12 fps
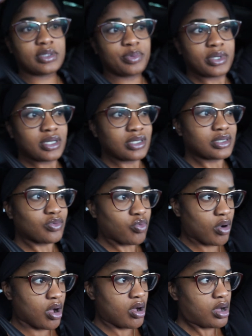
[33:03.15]
because
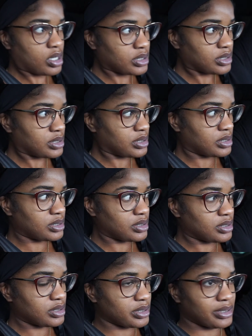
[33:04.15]
Ross
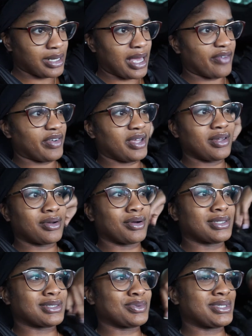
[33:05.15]
didn't have any
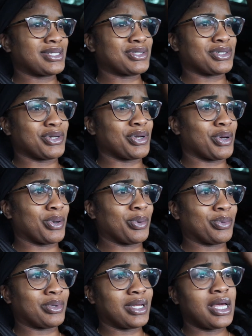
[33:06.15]
curtains, which I should have
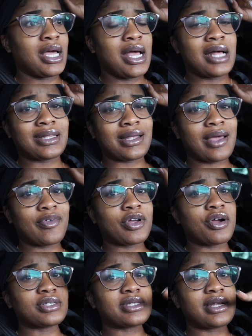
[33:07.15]
known. They didn't have any
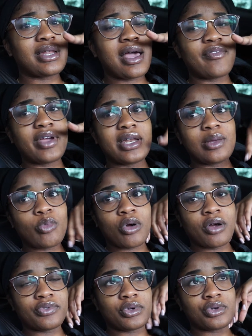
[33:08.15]
curtains. They didn't have any more
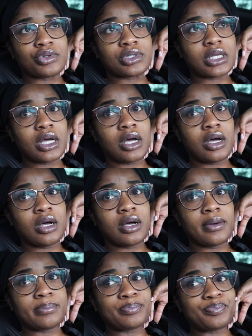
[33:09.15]
of those
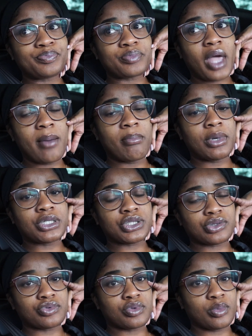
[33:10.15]
um uh,
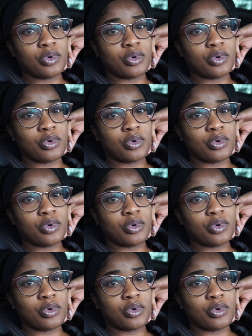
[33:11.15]
mushroom